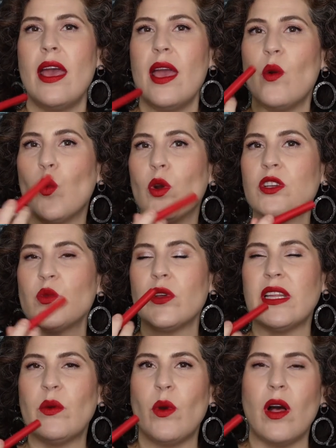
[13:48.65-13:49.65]
it works
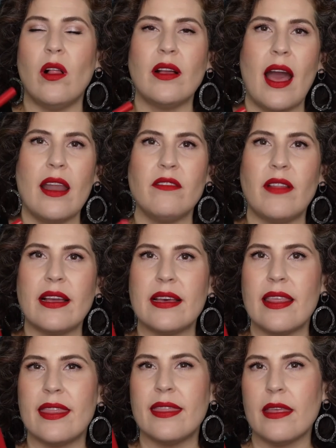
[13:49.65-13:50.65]
really well, kind of like
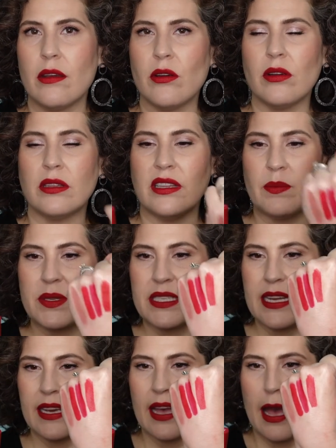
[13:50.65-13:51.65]
a thinner
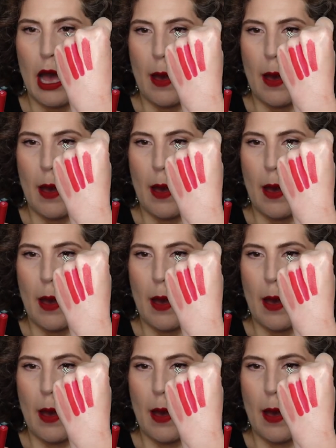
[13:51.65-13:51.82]
lipstick,